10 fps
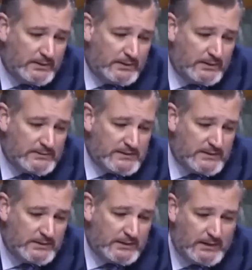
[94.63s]
is a
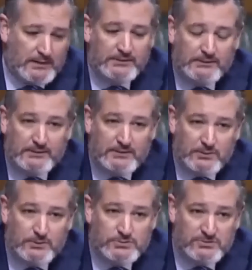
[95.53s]
commonly
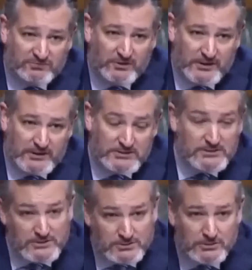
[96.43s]
used phrase
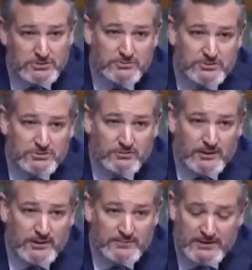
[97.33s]
that is also
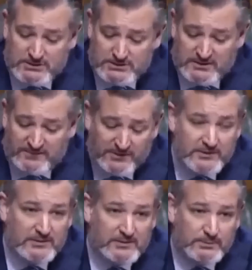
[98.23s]
described as
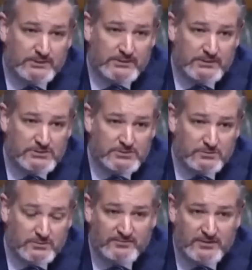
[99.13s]
defunding the police
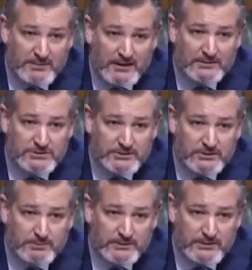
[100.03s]
or even abolishing
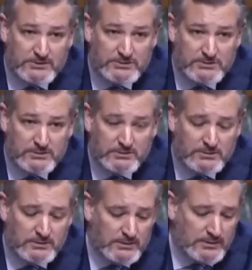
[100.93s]
the police.
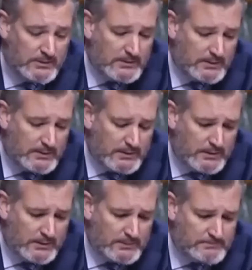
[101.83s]

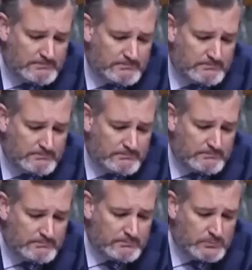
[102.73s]

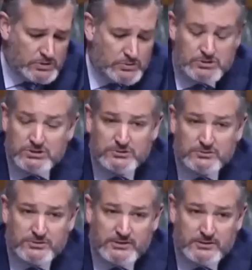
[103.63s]
Do you still
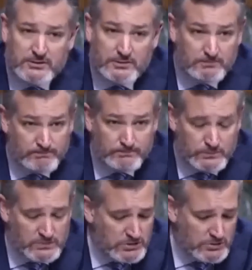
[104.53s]
think,
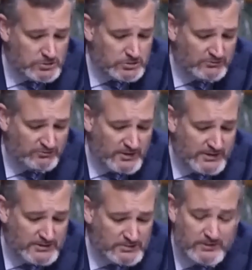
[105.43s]
to use your
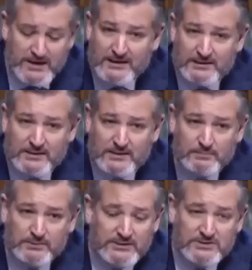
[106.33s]
phrase,
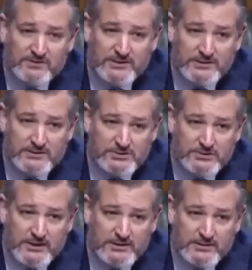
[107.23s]
reallocating police funding is a
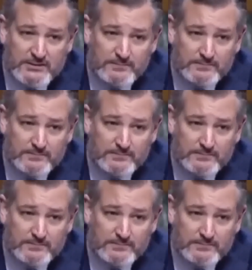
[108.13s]
good idea?